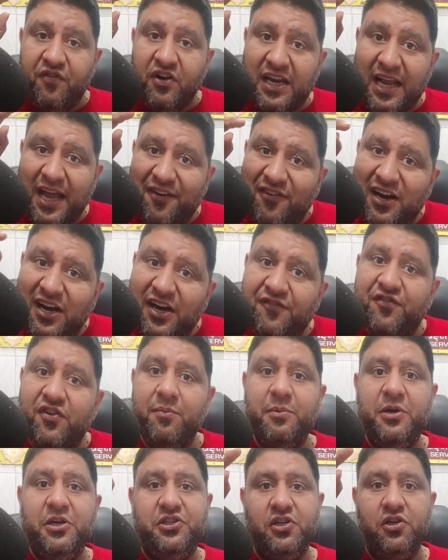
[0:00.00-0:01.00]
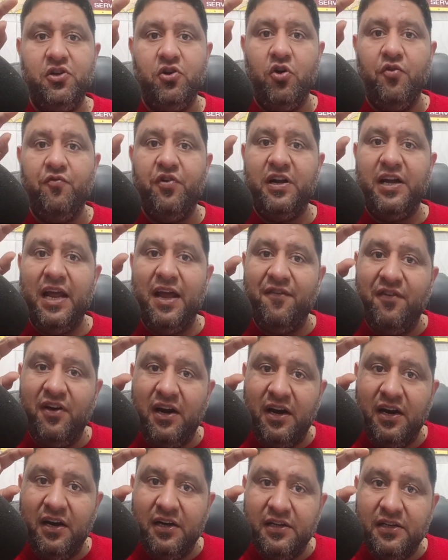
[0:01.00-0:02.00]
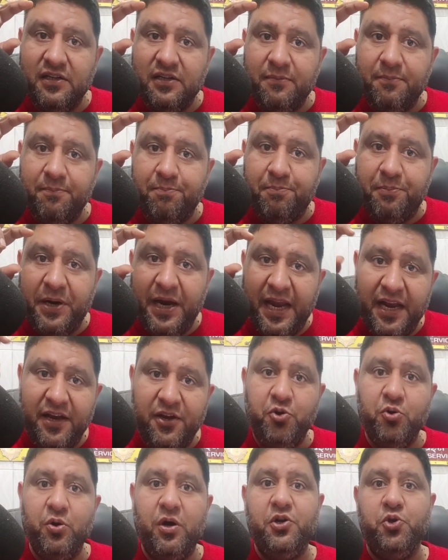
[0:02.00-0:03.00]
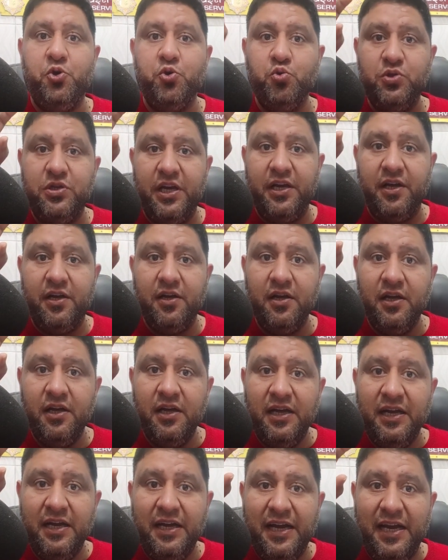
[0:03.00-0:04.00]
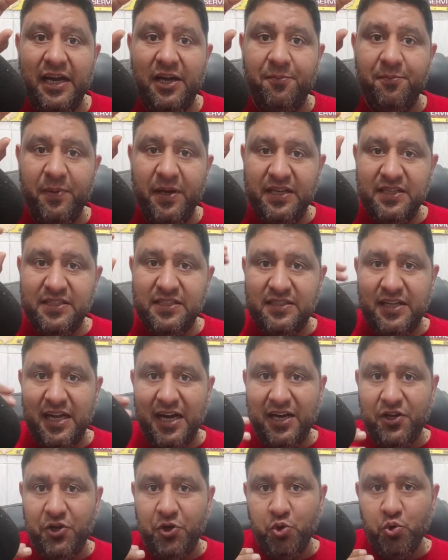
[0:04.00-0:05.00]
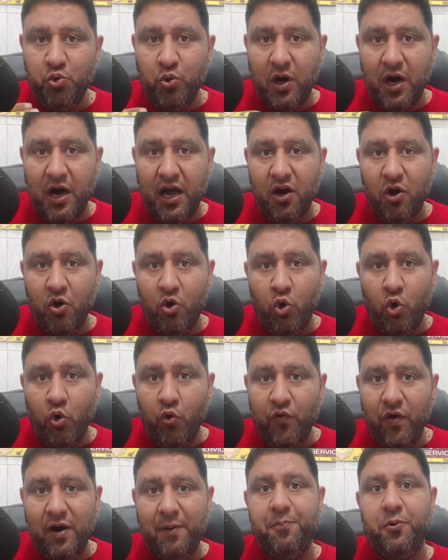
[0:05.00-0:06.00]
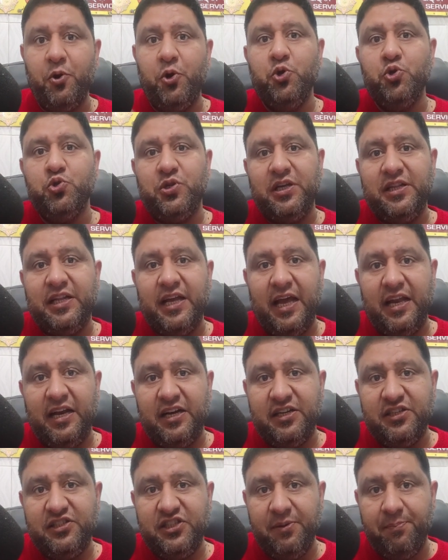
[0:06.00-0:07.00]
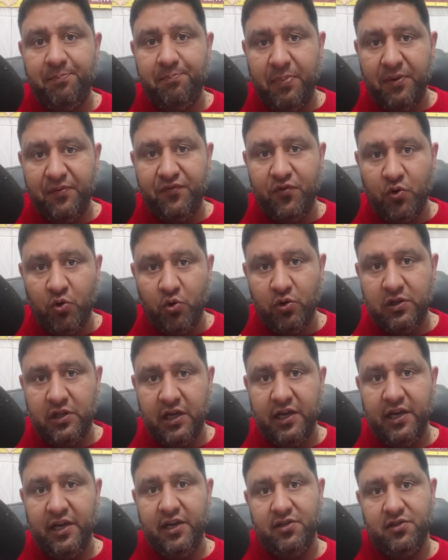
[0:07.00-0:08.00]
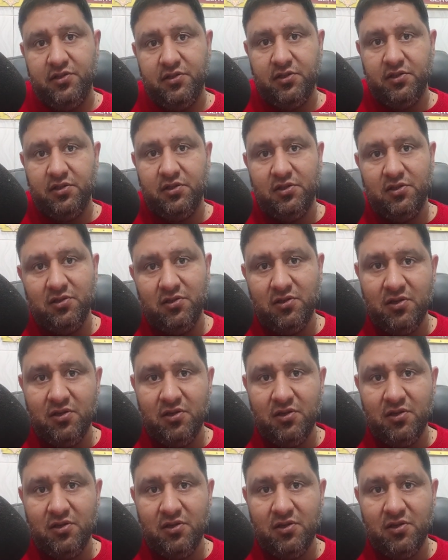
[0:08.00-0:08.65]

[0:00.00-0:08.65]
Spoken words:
Whatever information or whatever brain you are using, it means that you are overproducing the energy before the age.